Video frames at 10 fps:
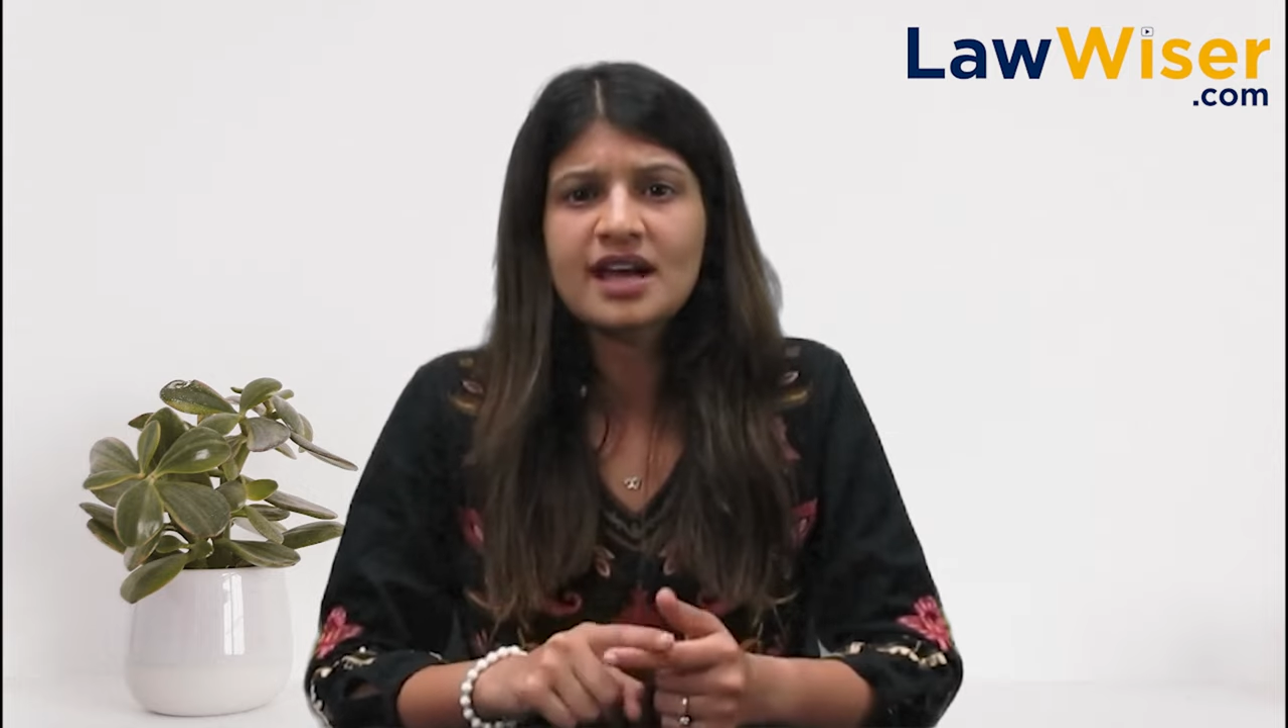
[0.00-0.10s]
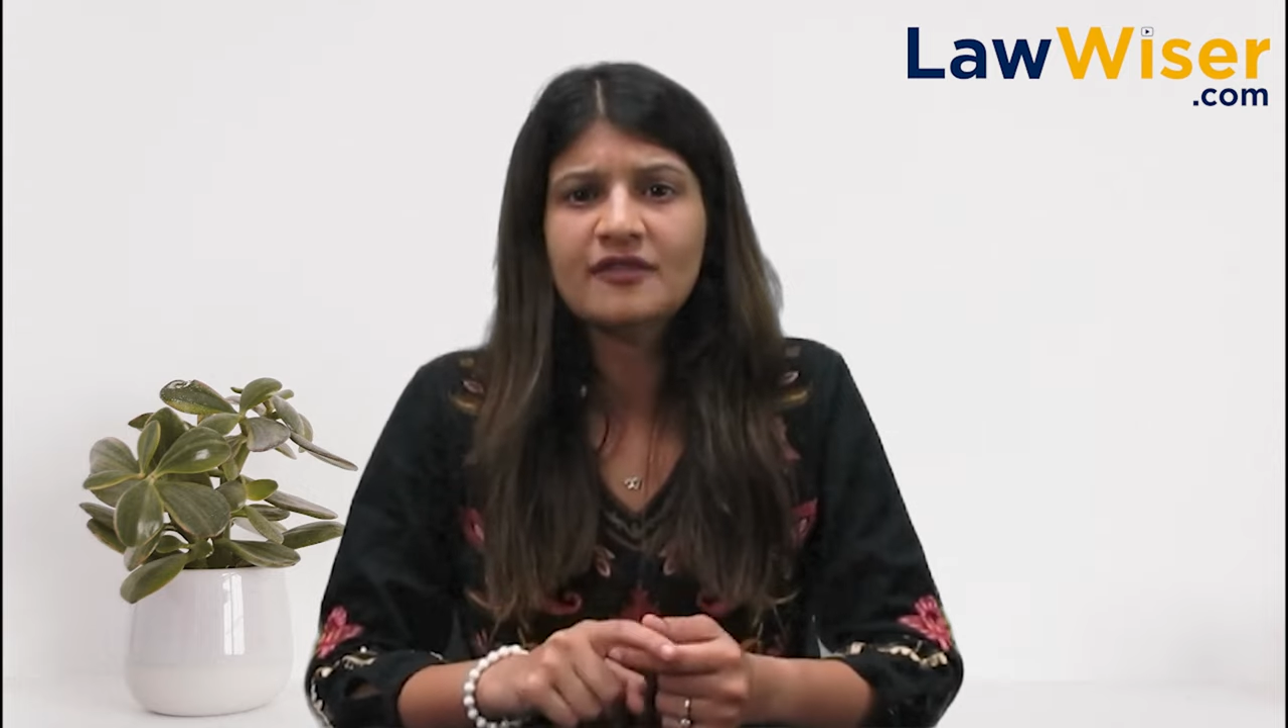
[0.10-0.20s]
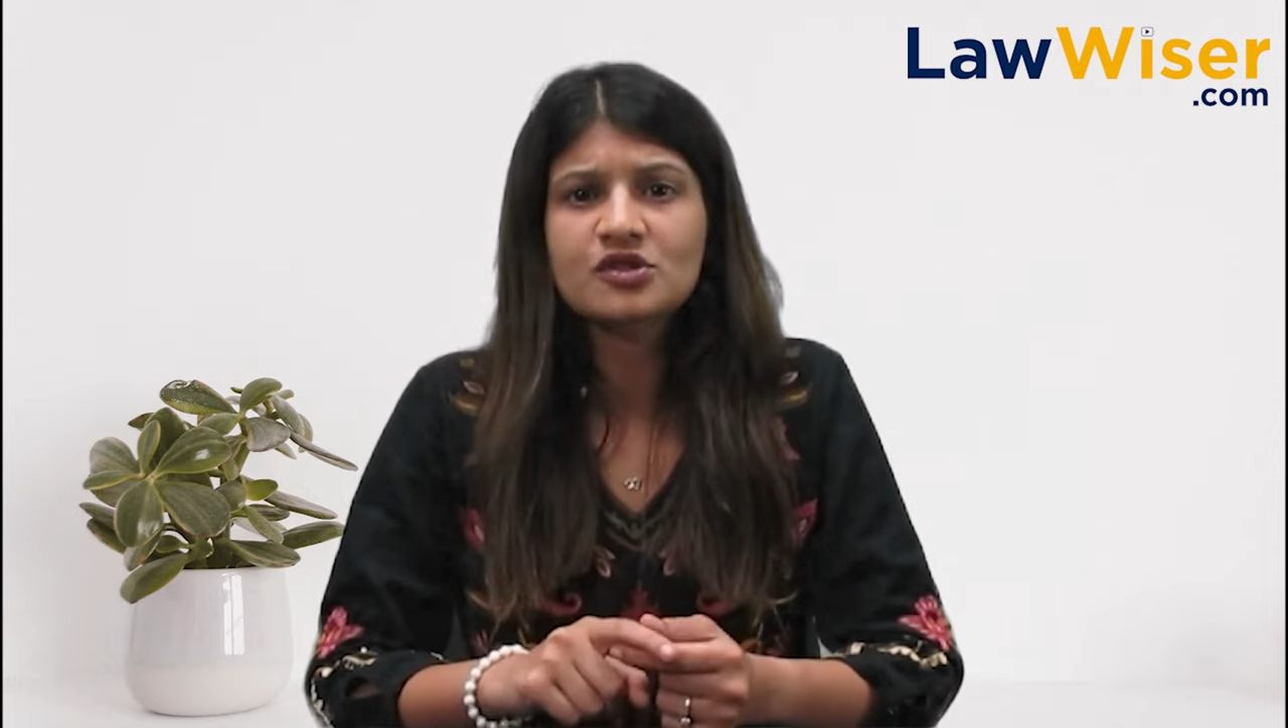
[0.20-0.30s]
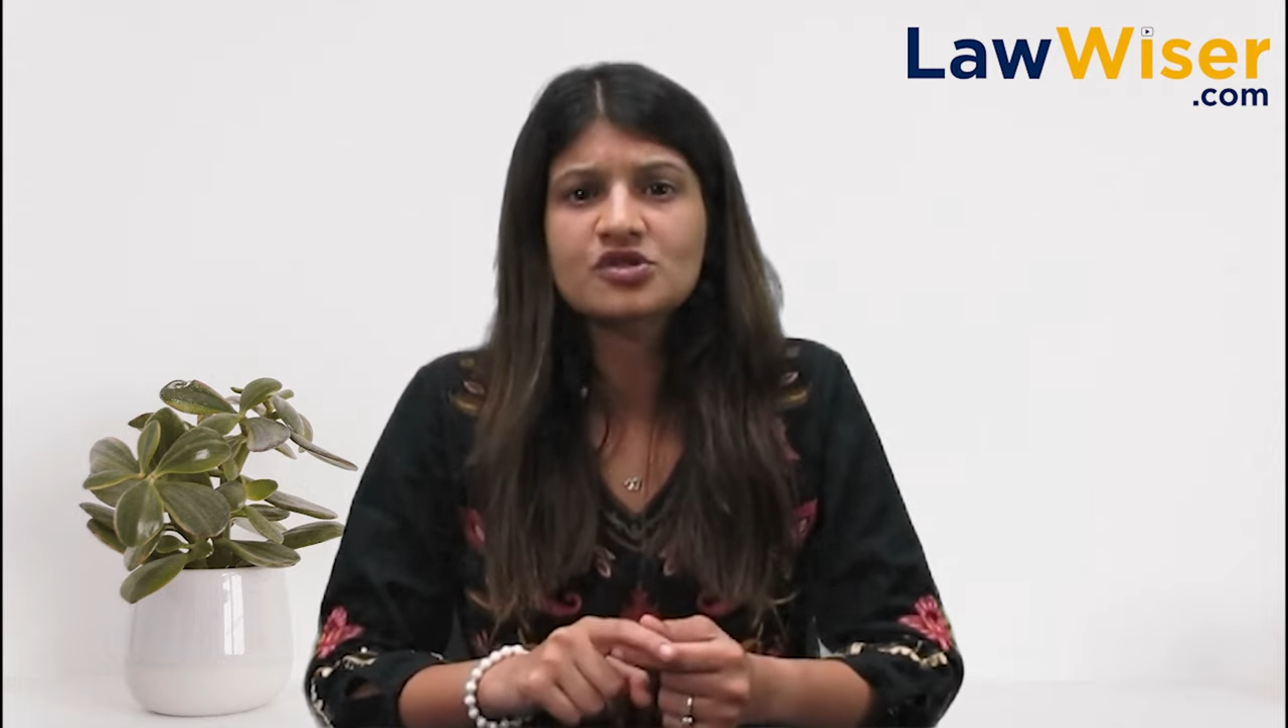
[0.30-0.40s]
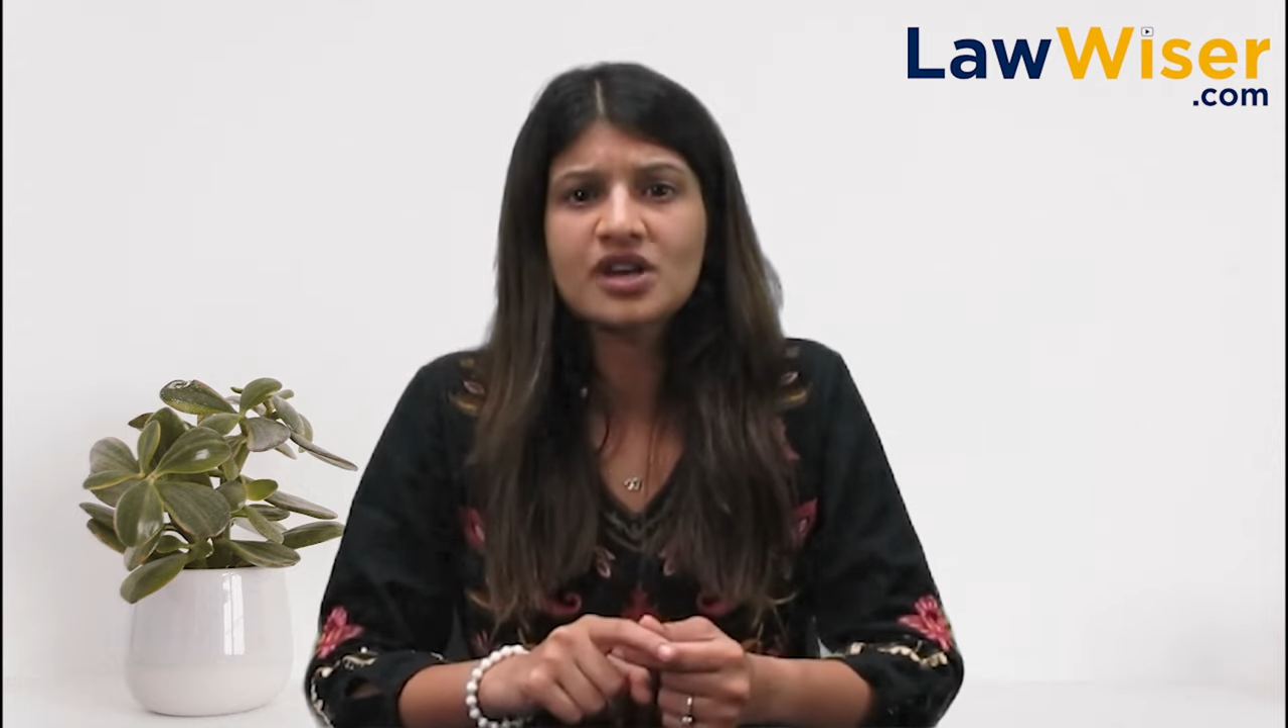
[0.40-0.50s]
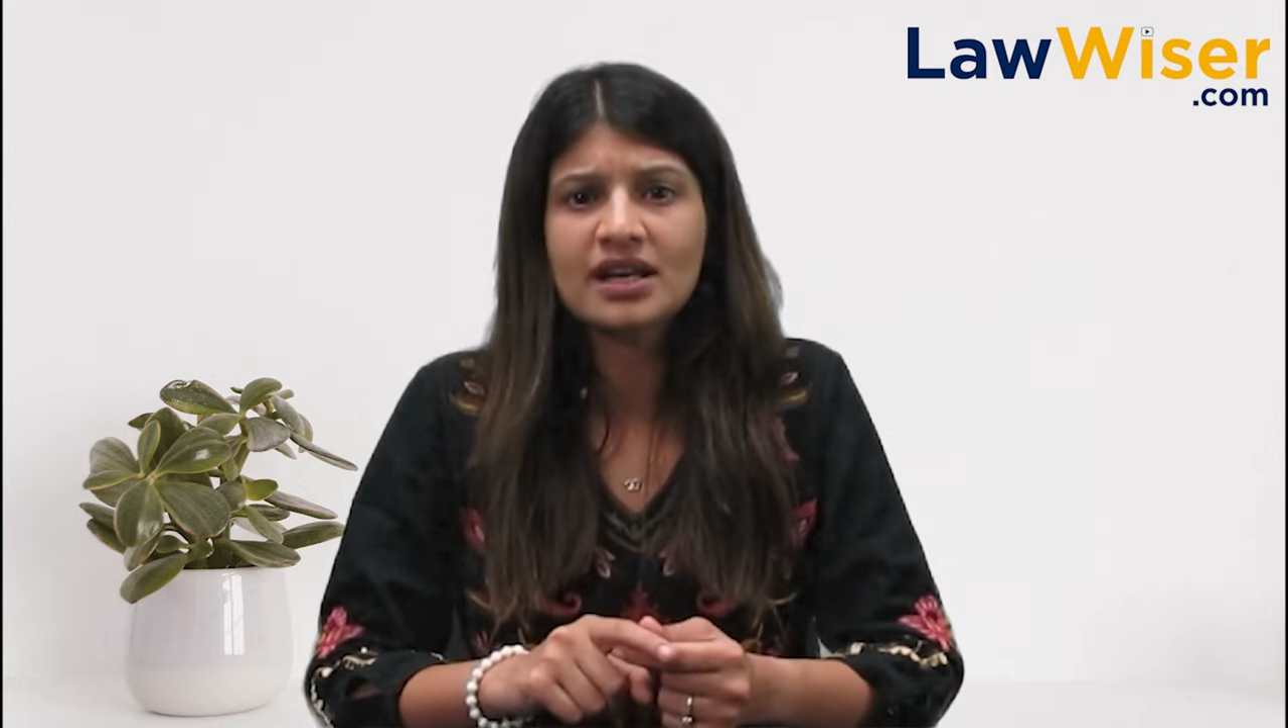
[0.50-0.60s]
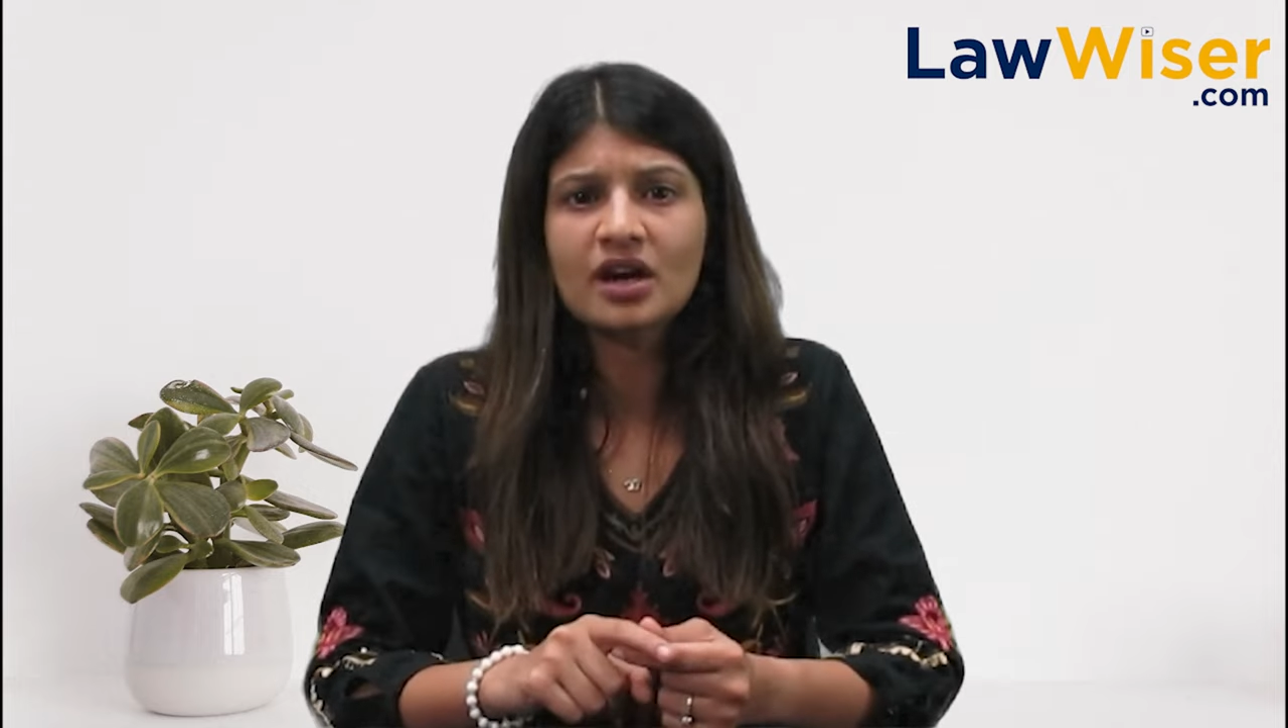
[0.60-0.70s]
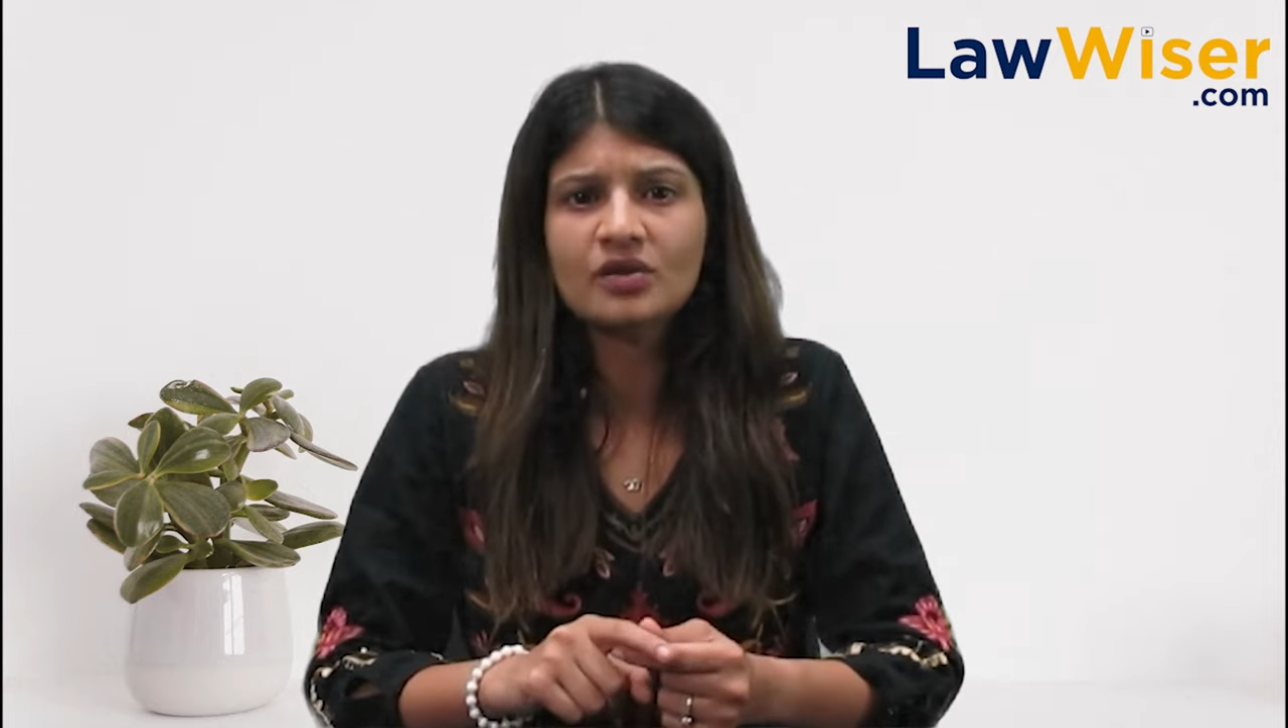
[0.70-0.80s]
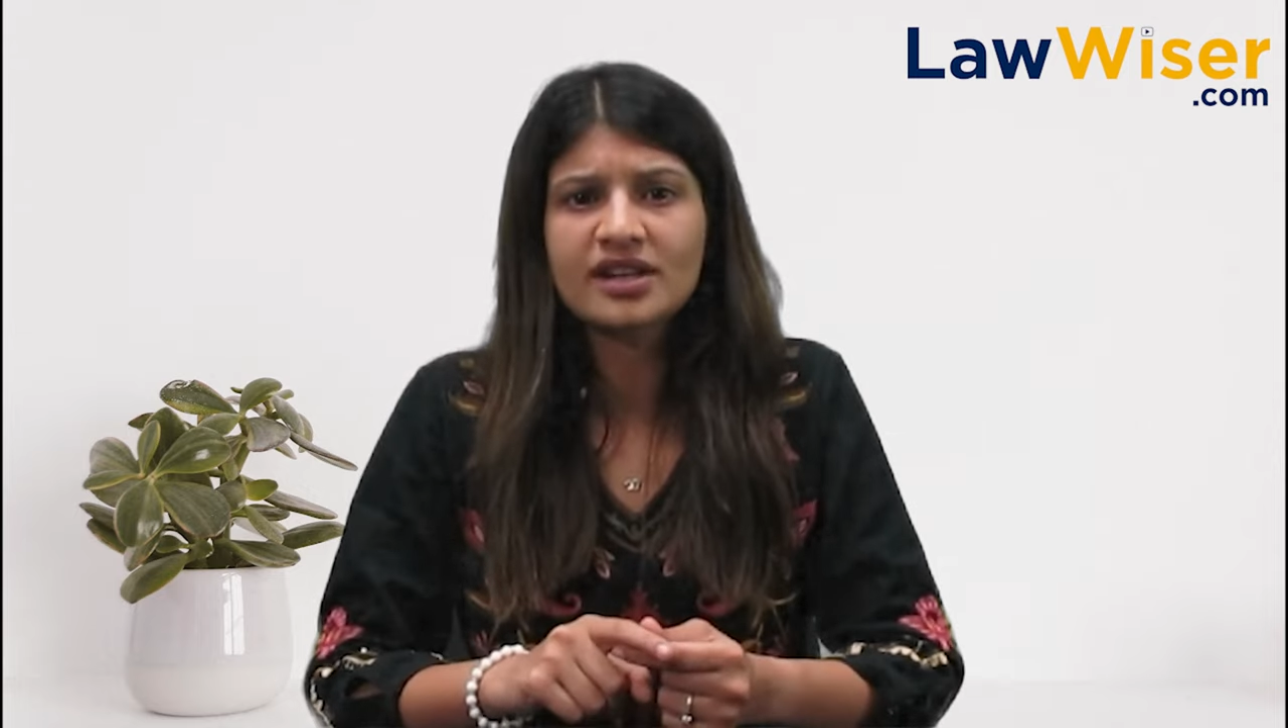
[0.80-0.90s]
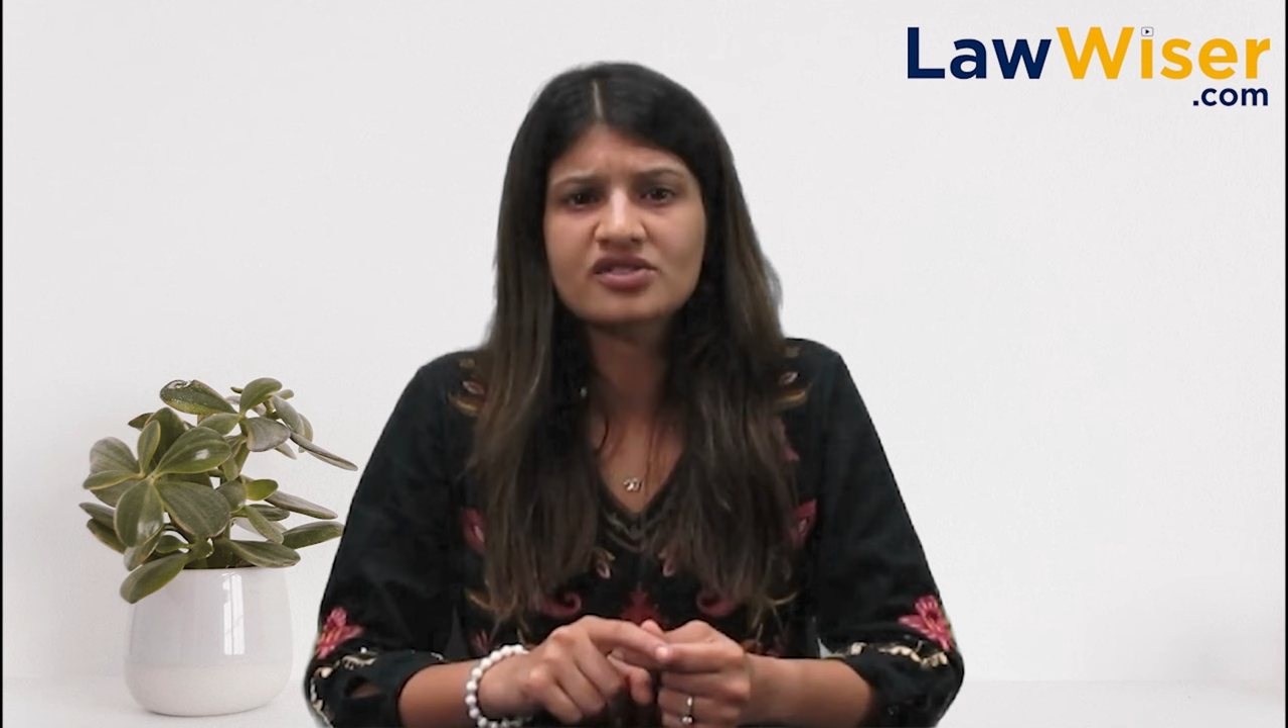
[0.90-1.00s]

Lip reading: have to shell out